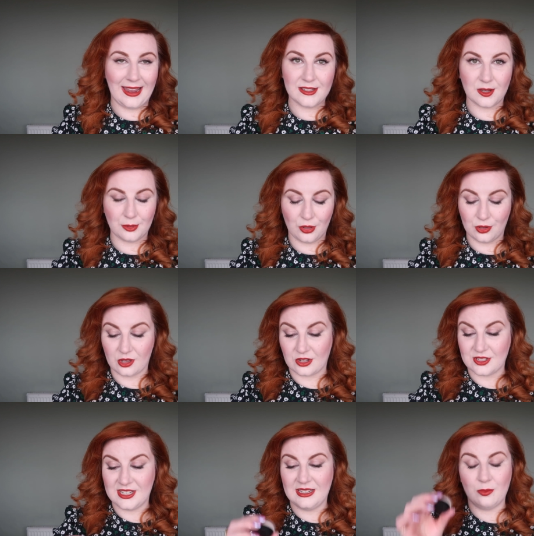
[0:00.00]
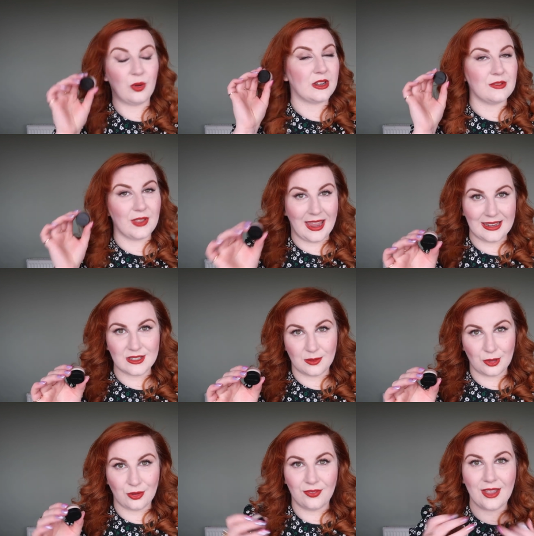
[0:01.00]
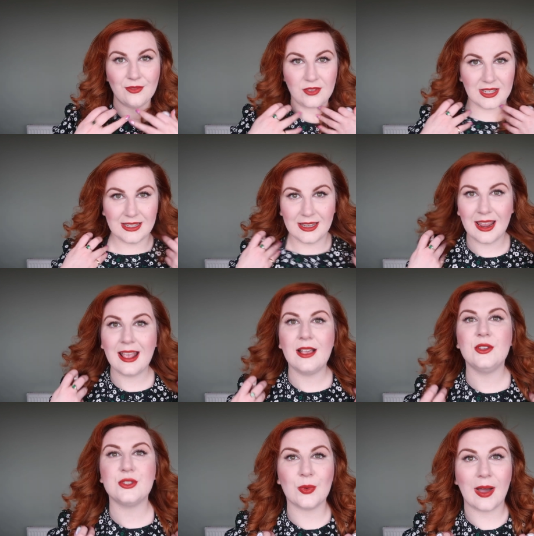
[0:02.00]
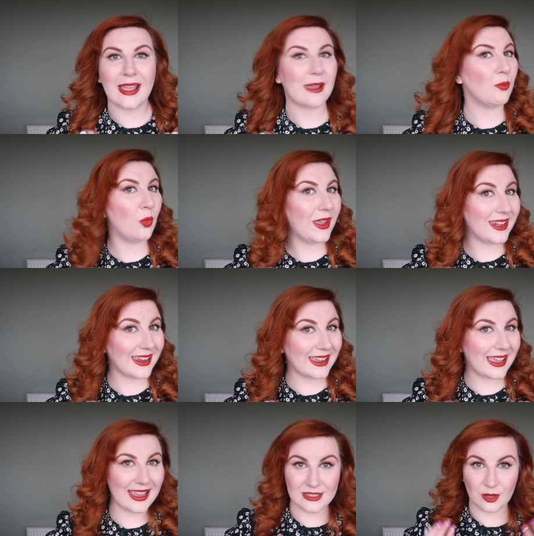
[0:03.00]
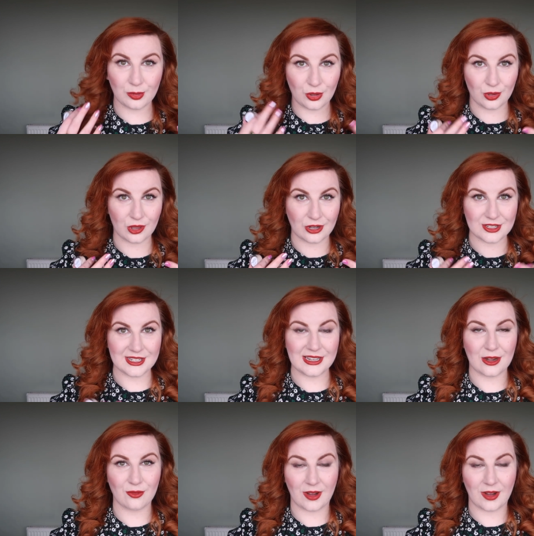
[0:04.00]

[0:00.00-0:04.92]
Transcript: NW13 and one of NW15. So I am wearing NW13